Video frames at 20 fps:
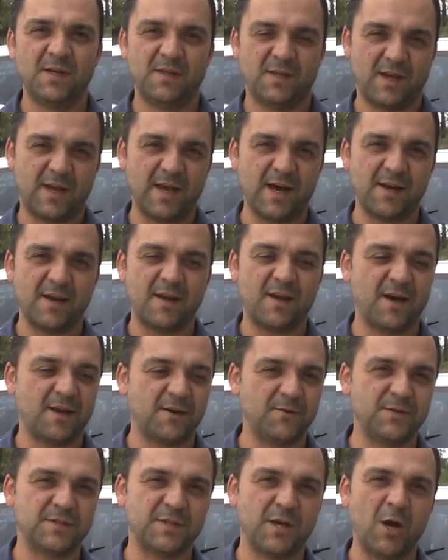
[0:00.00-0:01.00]
The cutting
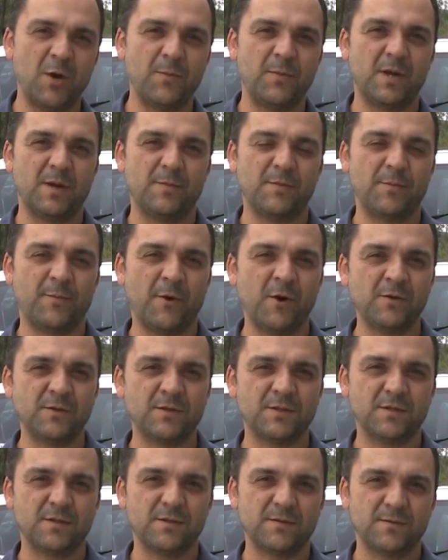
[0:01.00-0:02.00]
cutter is to open up the
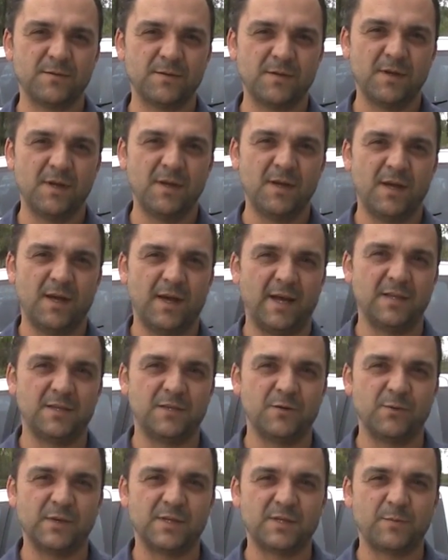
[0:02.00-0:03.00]
box and
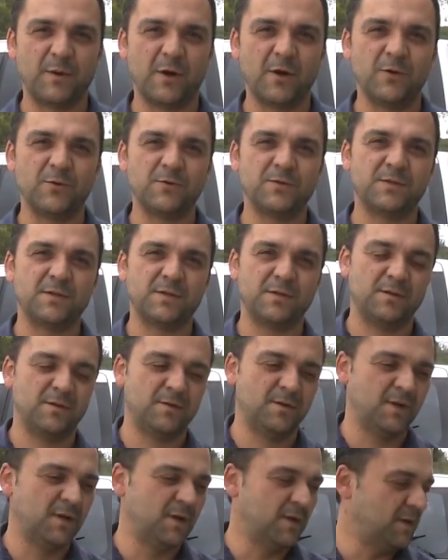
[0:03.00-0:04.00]
to expose
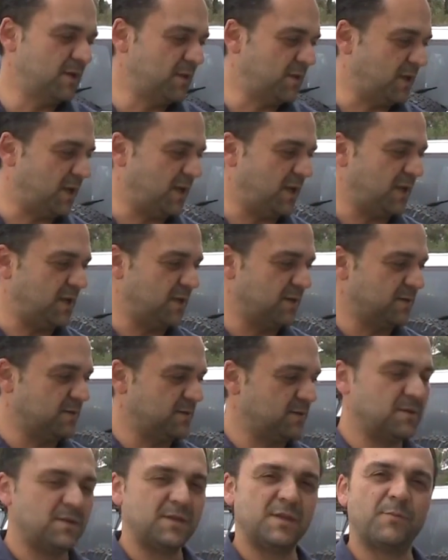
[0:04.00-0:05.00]
the
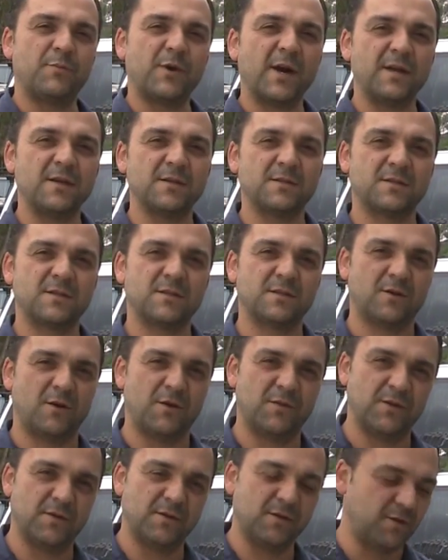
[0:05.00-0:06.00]
brackets
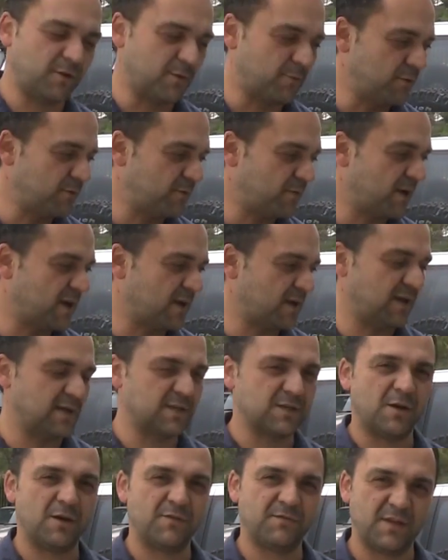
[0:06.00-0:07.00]
on the roof rack,
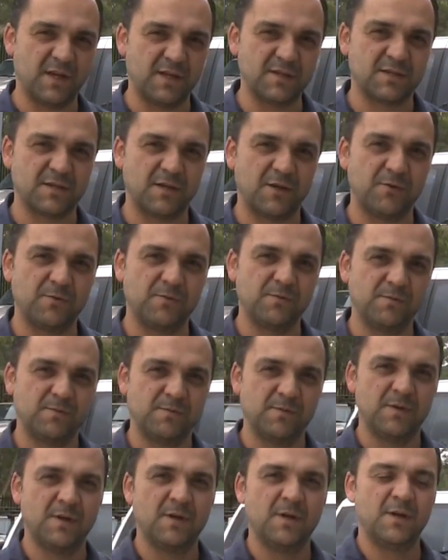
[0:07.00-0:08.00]
as I've done so
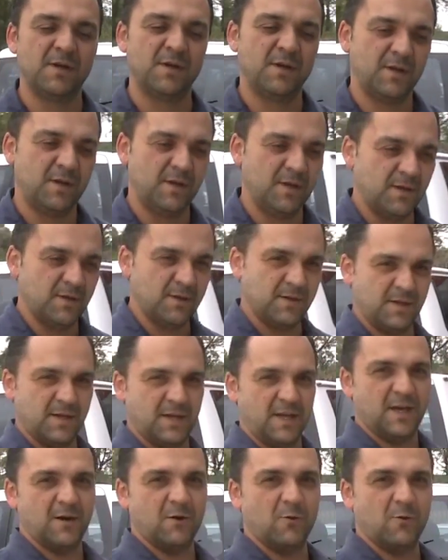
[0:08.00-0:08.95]
here